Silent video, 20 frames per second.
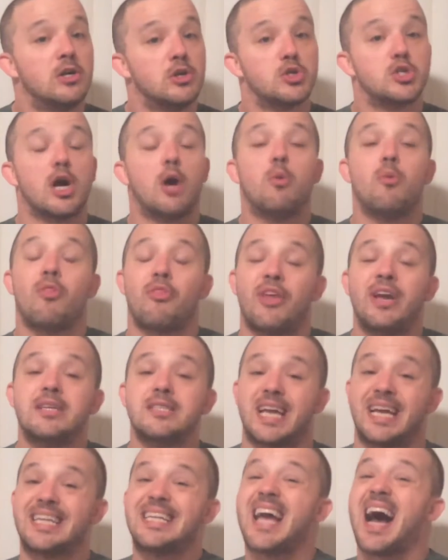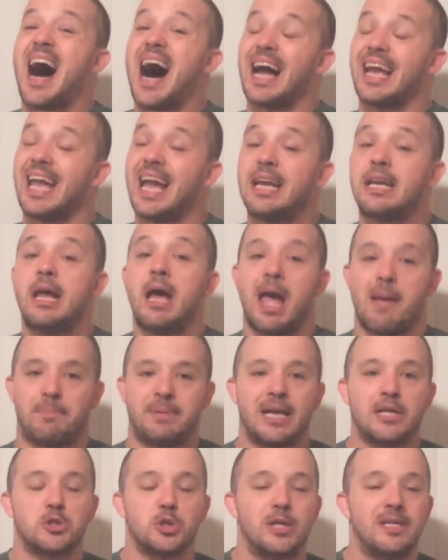So things like cayenne,
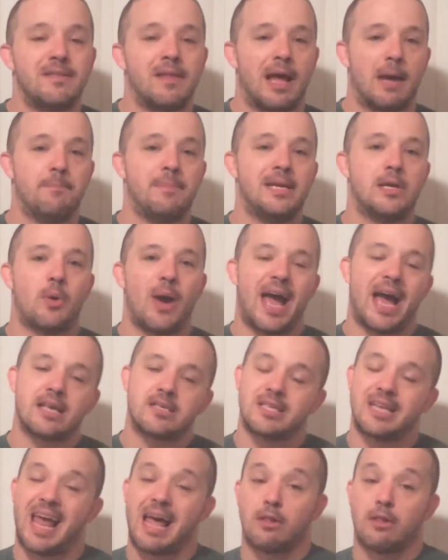potentially the amino acid